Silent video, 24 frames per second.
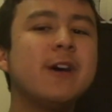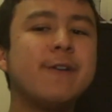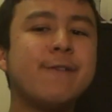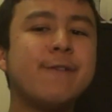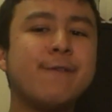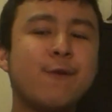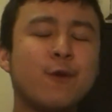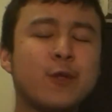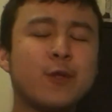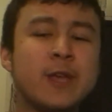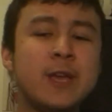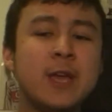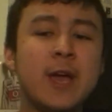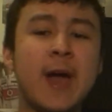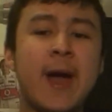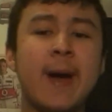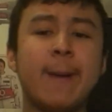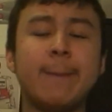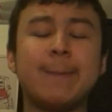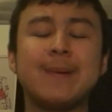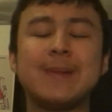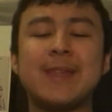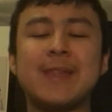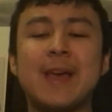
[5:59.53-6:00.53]
for the
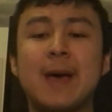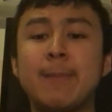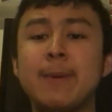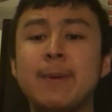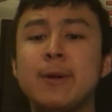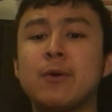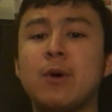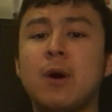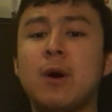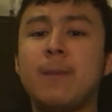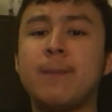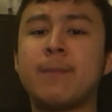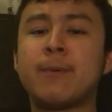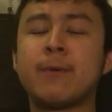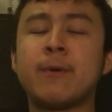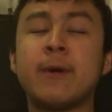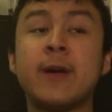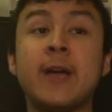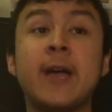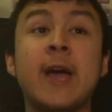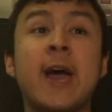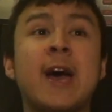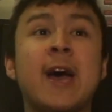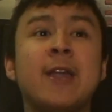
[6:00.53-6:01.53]
Abu Dhabi Grand
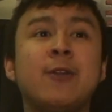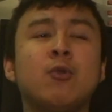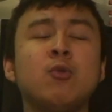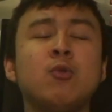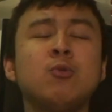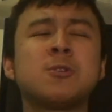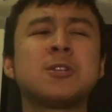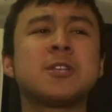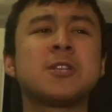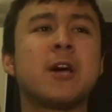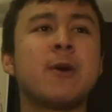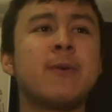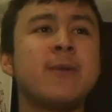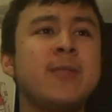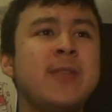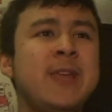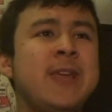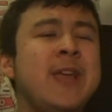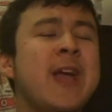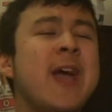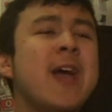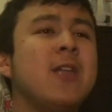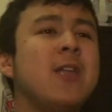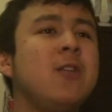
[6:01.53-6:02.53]
Prix. And also at
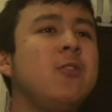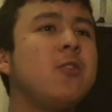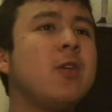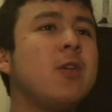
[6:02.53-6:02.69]
the end,